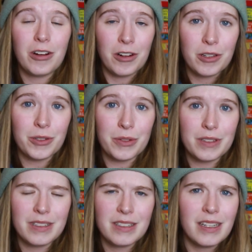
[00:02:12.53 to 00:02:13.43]
articles
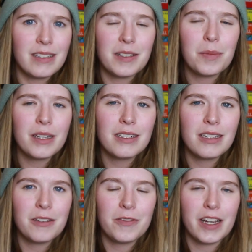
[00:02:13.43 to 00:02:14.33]
said something to
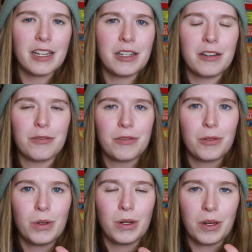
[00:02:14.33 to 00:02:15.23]
the effect of,
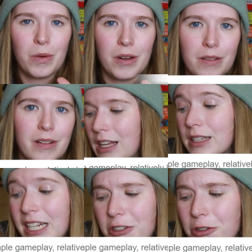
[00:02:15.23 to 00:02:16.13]
quote unquote,
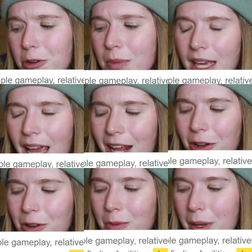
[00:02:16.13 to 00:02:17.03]

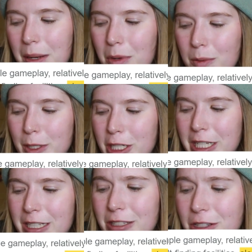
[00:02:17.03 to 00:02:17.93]
electromechanical pinball
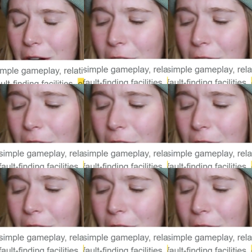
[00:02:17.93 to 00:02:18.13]
machines